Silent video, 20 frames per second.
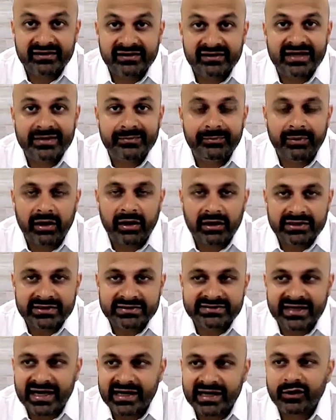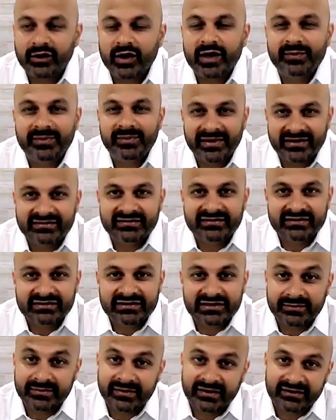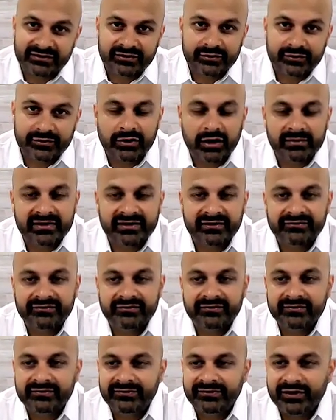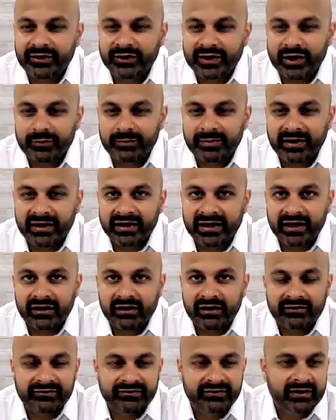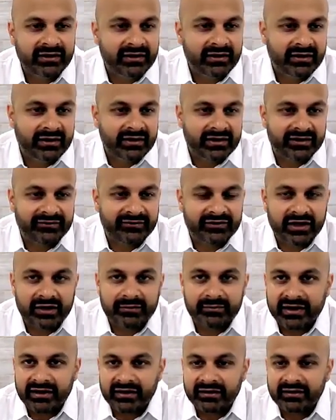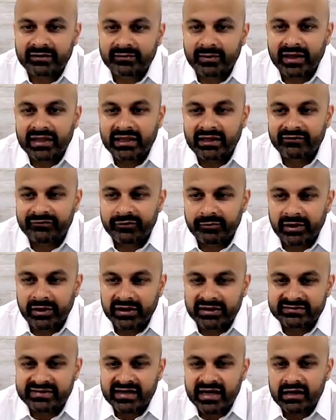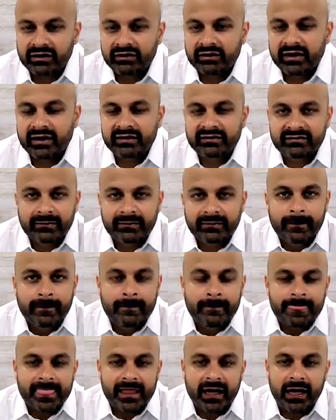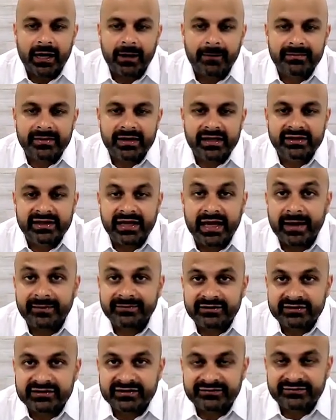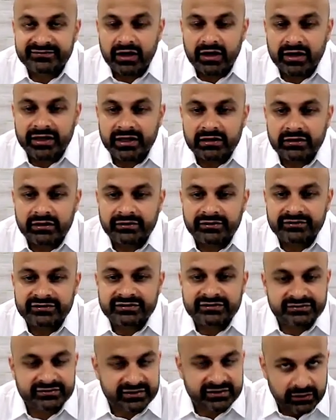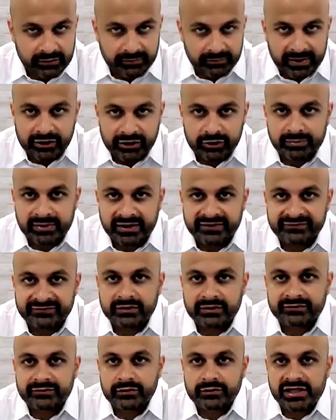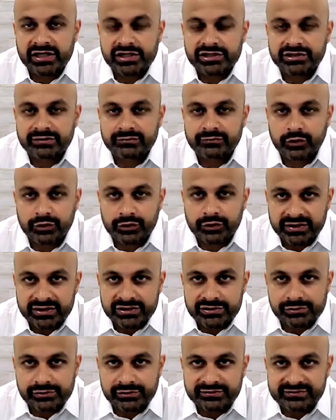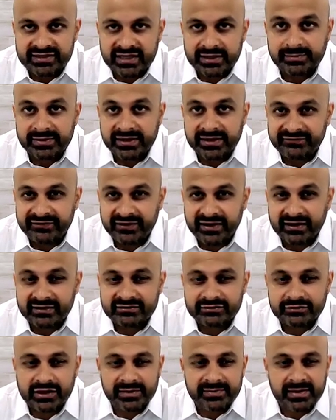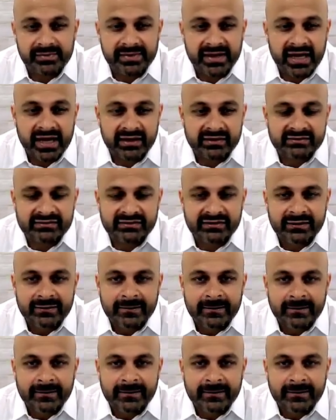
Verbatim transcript: is a polysaccharide based system, as you probably have figured out by now. I've given up my, my love for polysaccharides. Um, in the absence of Zocular, there's still microblepher exfoliation rotary tools like BlephEx or AB Max.